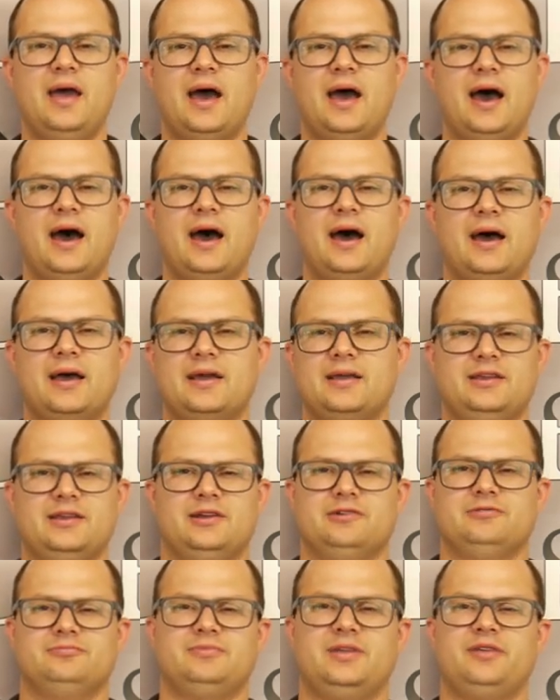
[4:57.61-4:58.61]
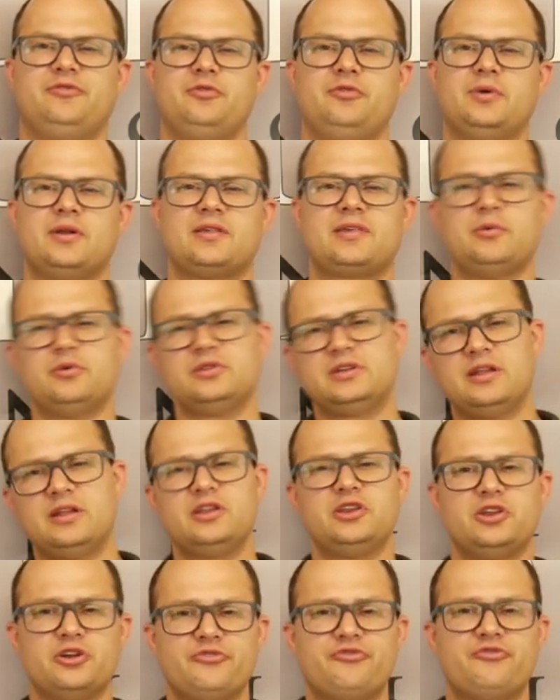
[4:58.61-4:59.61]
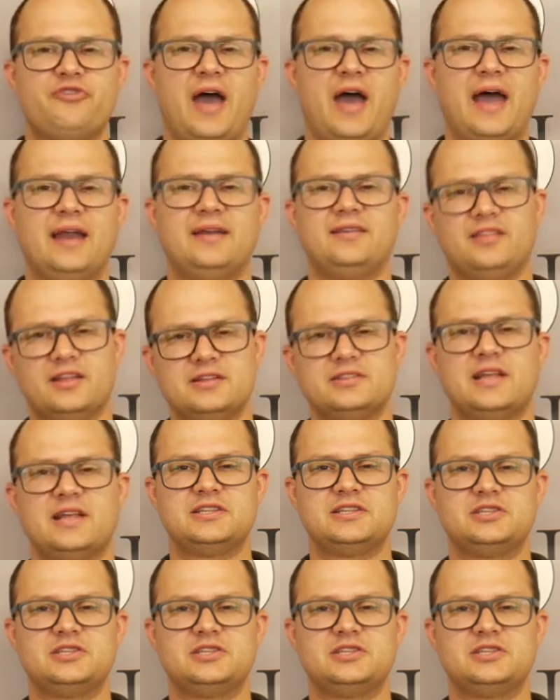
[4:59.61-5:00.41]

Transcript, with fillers: Uh, you know, if you want to say, well, Dylan, you're fat, that,